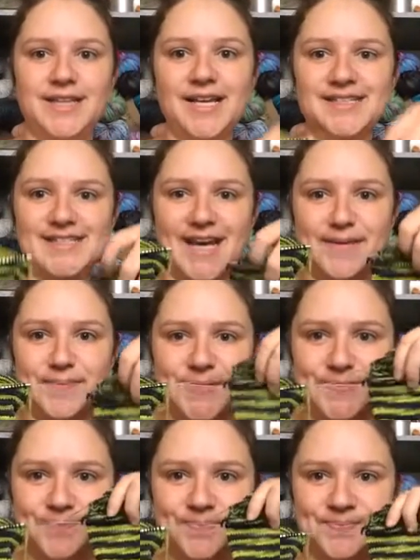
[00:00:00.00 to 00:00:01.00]
Next up,
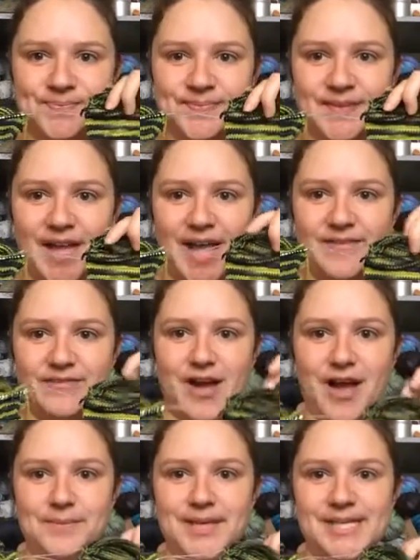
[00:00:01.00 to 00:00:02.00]
I've
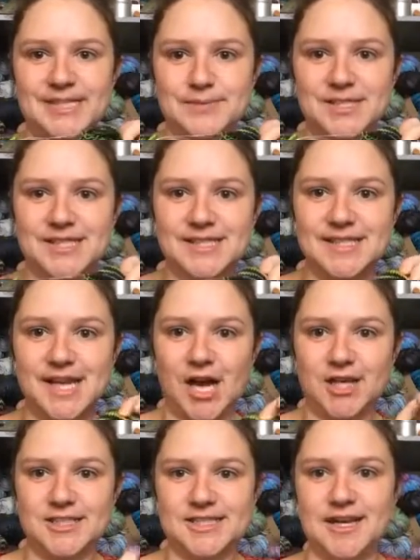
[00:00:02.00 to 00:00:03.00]
got my husband's
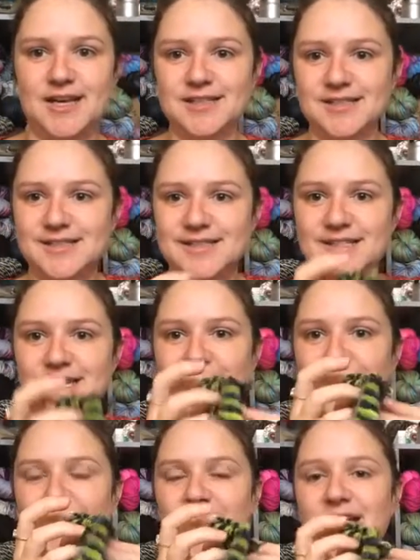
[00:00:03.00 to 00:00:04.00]
Seahawk Socks,
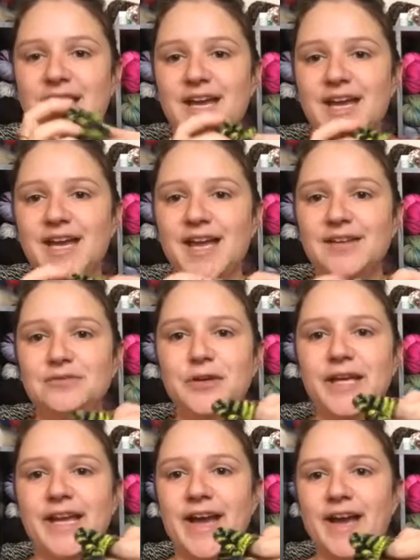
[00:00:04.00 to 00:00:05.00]
and
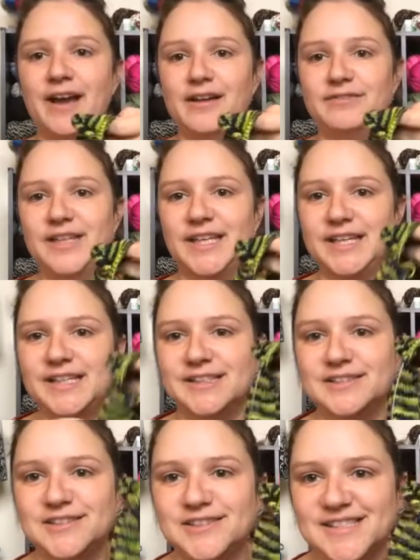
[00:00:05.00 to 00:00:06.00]
we have
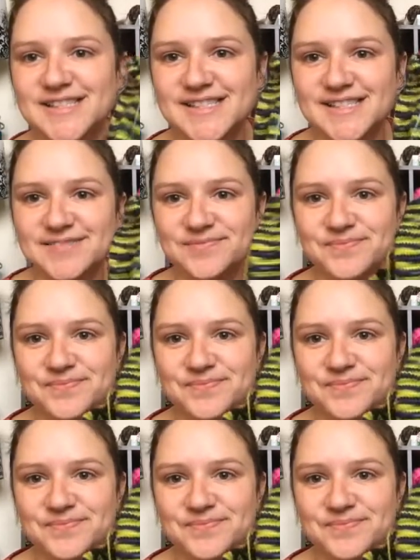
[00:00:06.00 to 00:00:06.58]
heels.